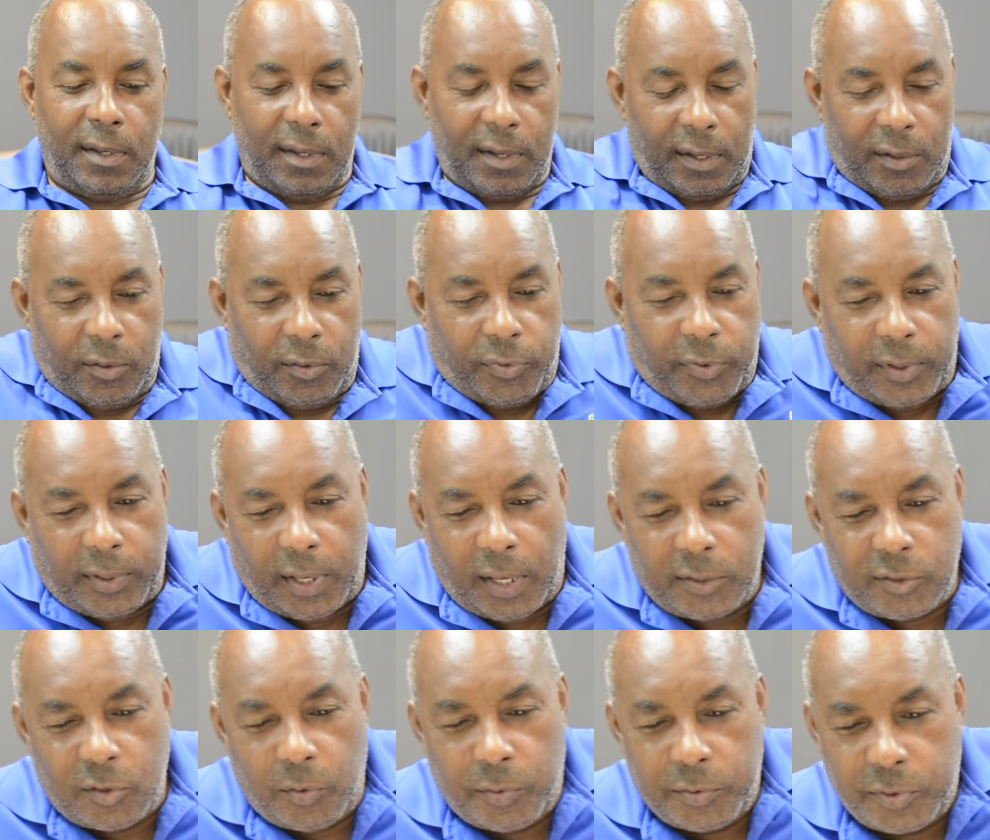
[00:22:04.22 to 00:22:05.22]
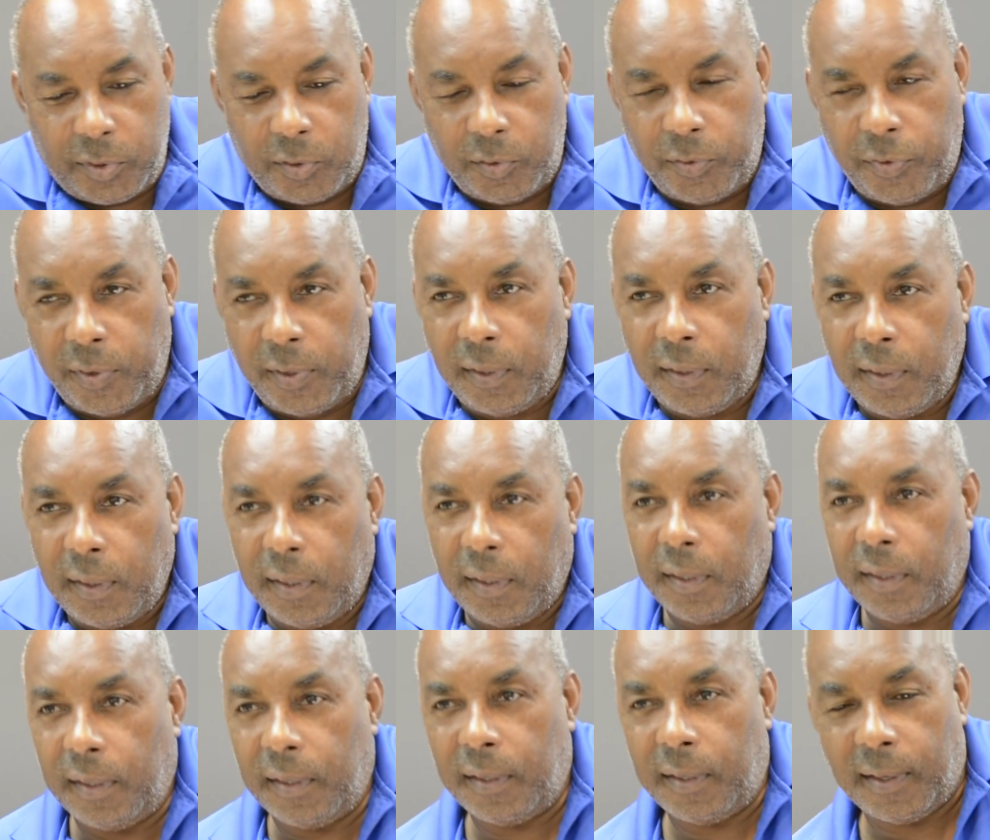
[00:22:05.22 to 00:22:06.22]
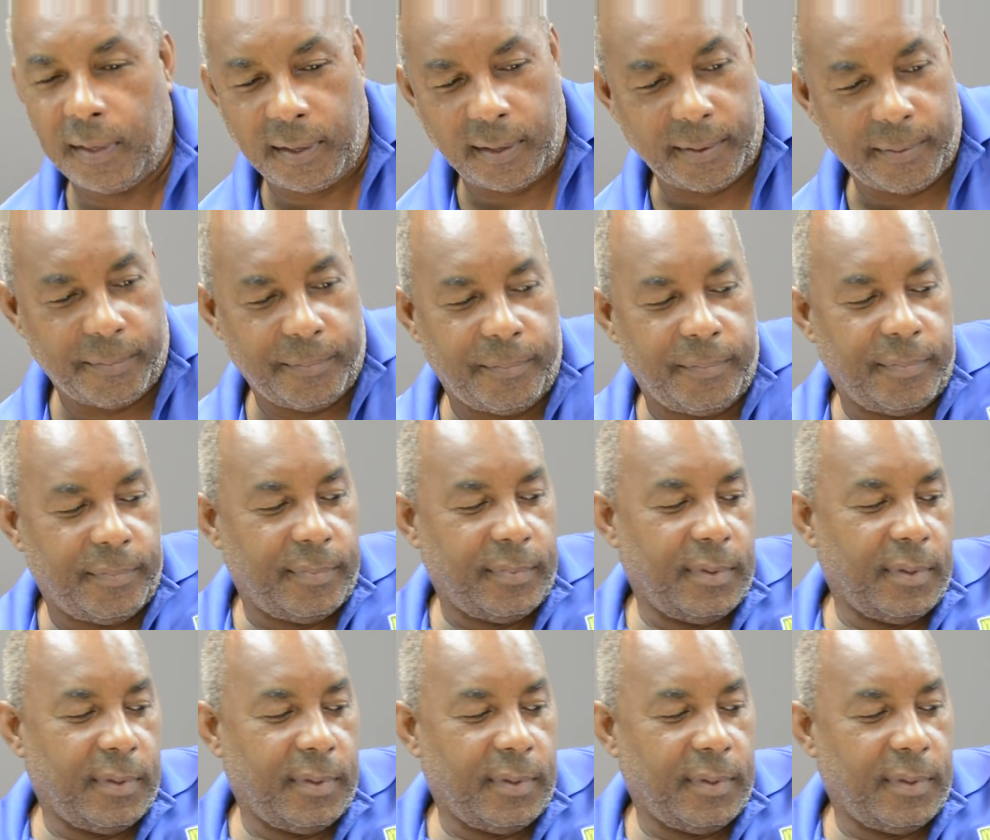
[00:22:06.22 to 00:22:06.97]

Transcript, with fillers: I don't think that is always a good thing. Um,